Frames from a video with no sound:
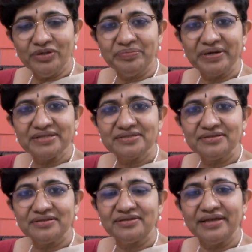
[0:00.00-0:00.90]

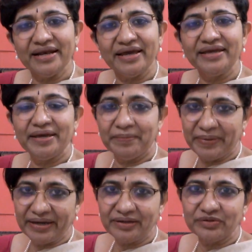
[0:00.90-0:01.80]
then I came
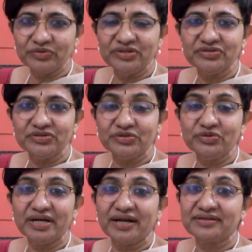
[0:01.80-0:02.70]
back to the institute and